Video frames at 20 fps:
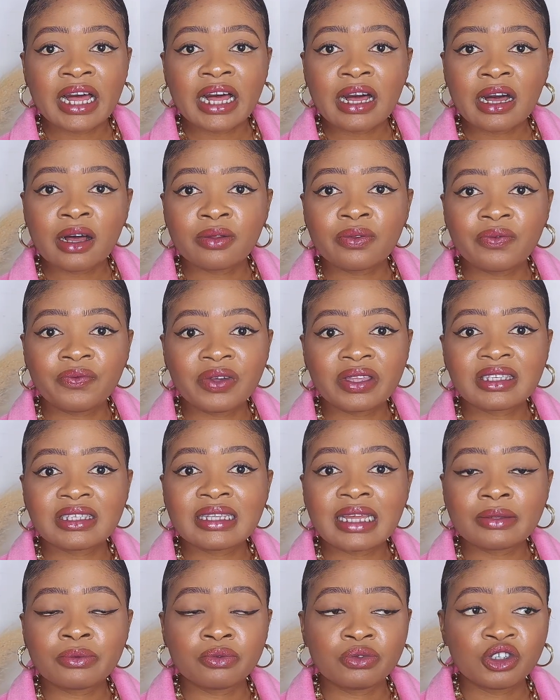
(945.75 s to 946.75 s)
outfits
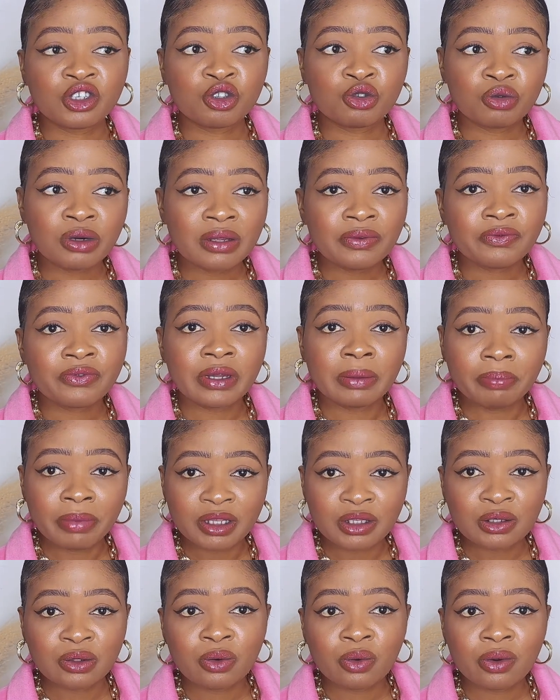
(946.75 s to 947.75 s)
that will trend for a
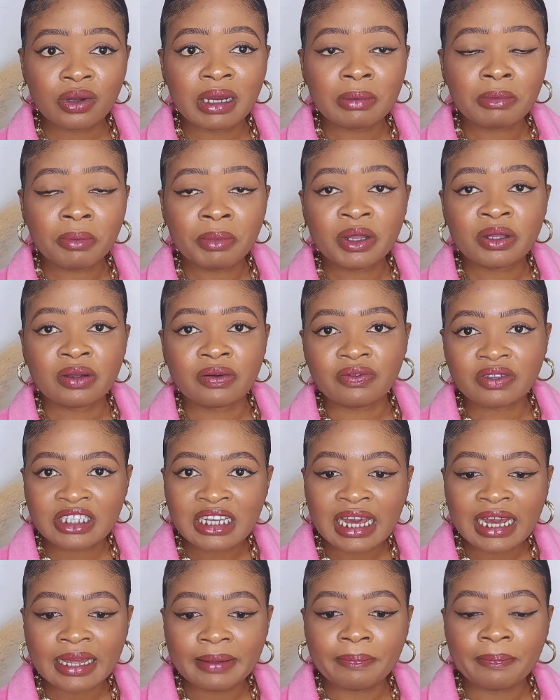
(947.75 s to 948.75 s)
particular moment of
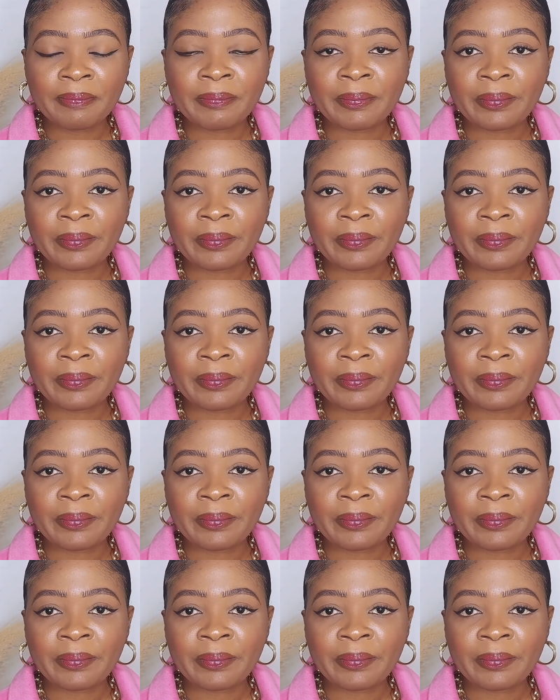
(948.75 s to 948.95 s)
time,